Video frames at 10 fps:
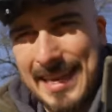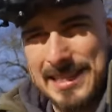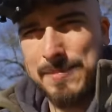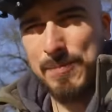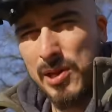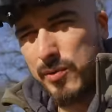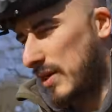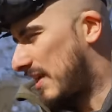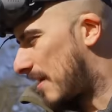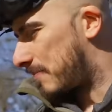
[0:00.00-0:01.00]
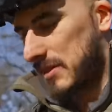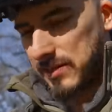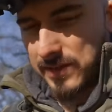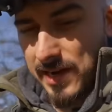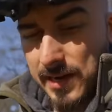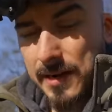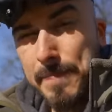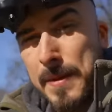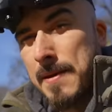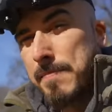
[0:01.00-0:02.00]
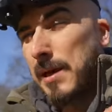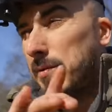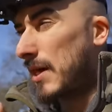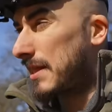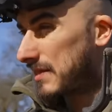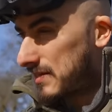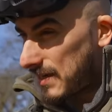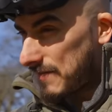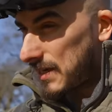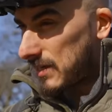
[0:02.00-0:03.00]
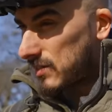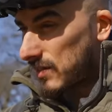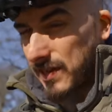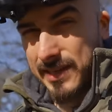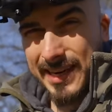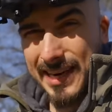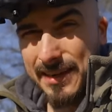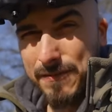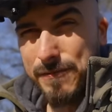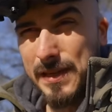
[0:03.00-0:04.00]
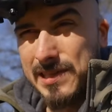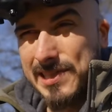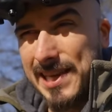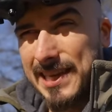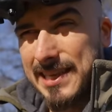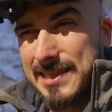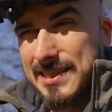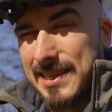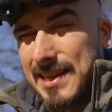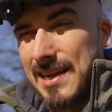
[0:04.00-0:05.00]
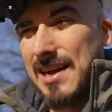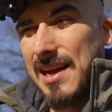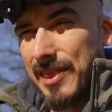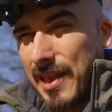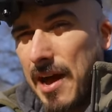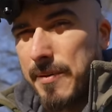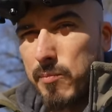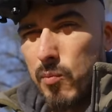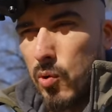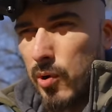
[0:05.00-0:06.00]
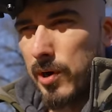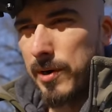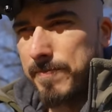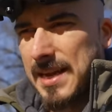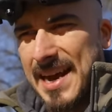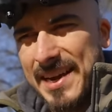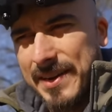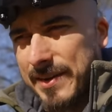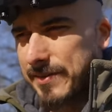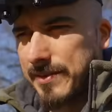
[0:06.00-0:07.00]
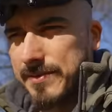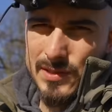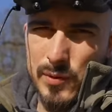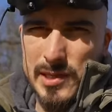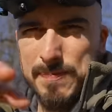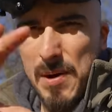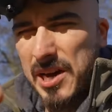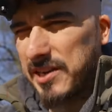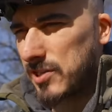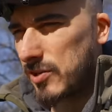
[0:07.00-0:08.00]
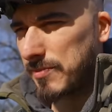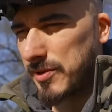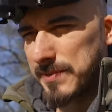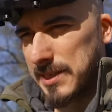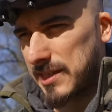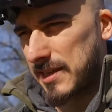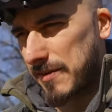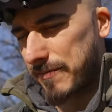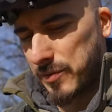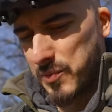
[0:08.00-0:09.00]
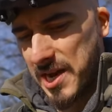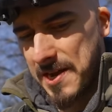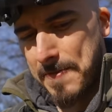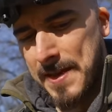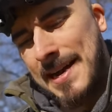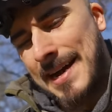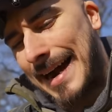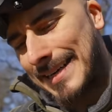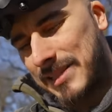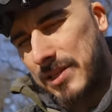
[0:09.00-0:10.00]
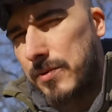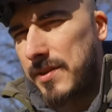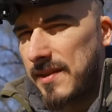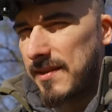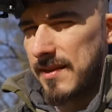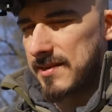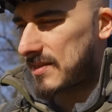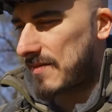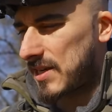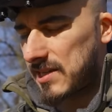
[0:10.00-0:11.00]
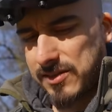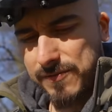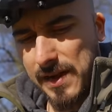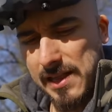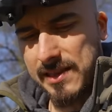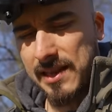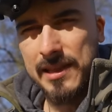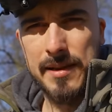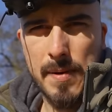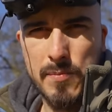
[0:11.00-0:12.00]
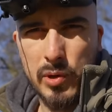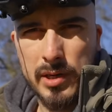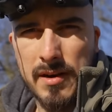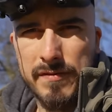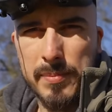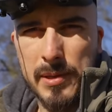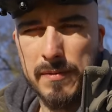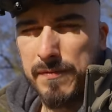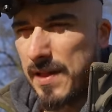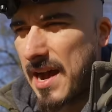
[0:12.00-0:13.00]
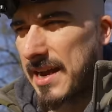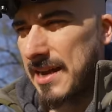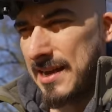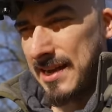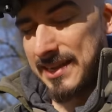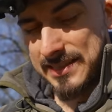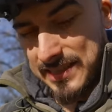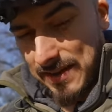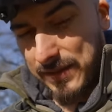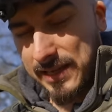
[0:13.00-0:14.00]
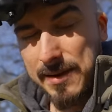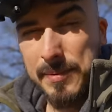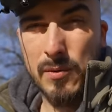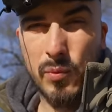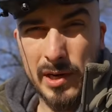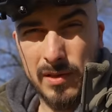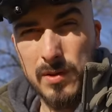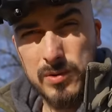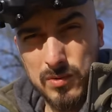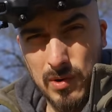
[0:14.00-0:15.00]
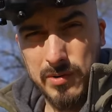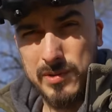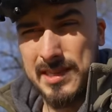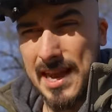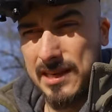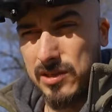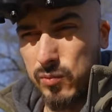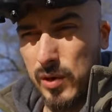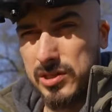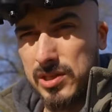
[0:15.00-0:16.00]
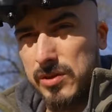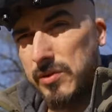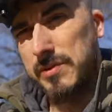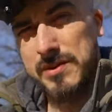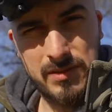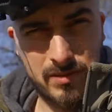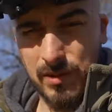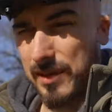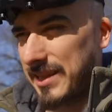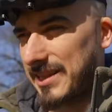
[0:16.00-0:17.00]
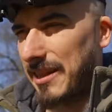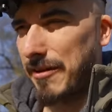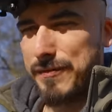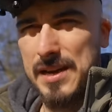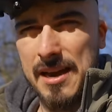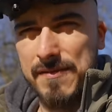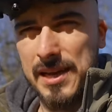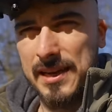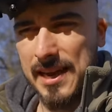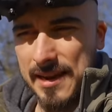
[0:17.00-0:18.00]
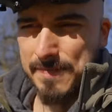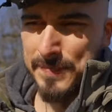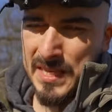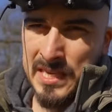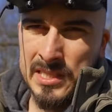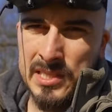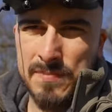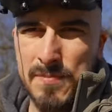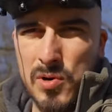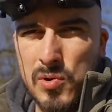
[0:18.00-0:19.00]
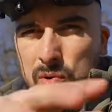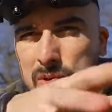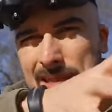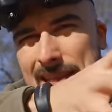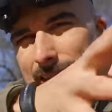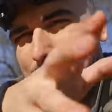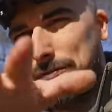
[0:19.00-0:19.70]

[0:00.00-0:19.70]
exploding up into the air. Meanwhile, the 7-inch, on the other hand, feels like it's a lot more, I don't know, it's responding to your movements in a different way. I do think that 7-inch felt a little bit more comfortable to fly. It's definitely going to be one of those drones that you want to do sort of like cliff diving and smooth, like